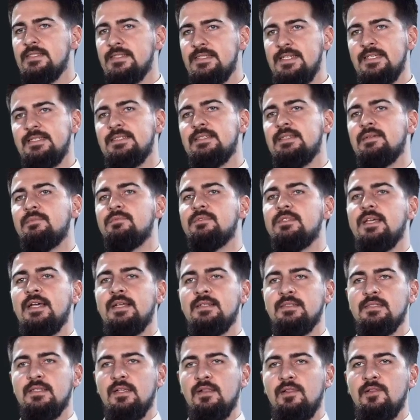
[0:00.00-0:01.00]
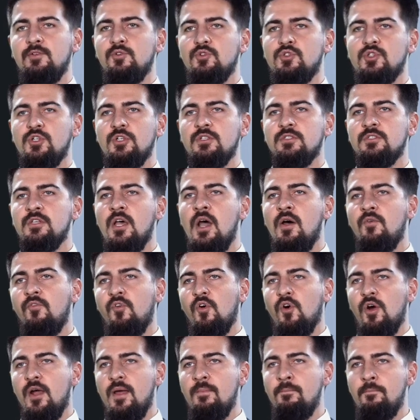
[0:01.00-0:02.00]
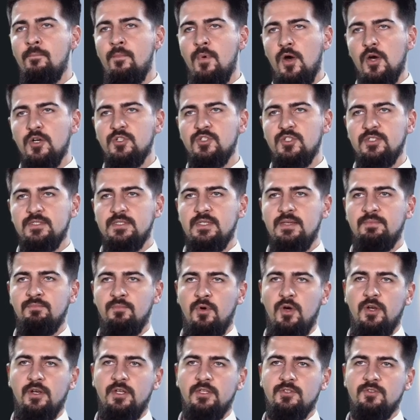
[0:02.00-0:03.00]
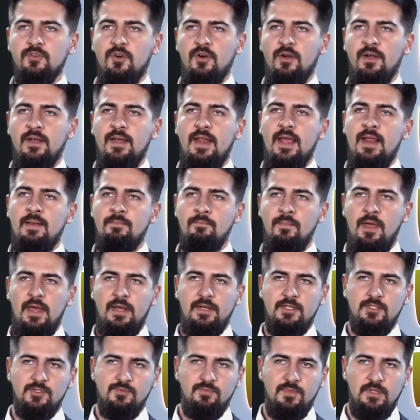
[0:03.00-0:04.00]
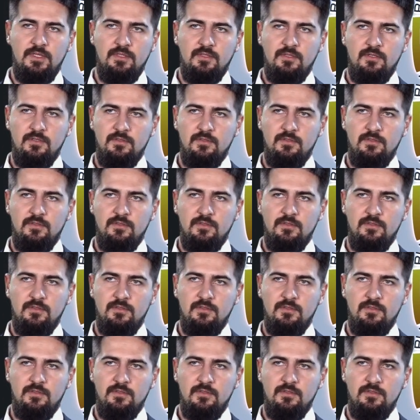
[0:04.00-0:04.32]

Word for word: systems and solutions for emergency monitoring and management.